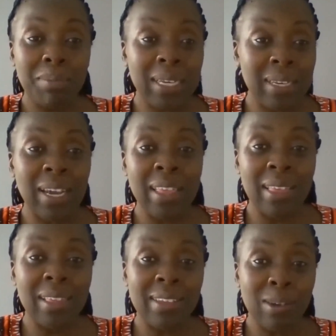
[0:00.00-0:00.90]
But I
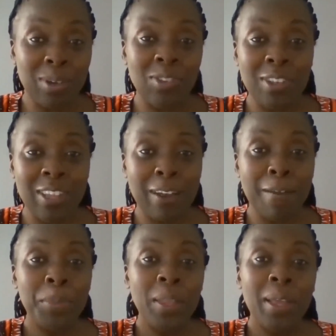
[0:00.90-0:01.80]
think that's a question that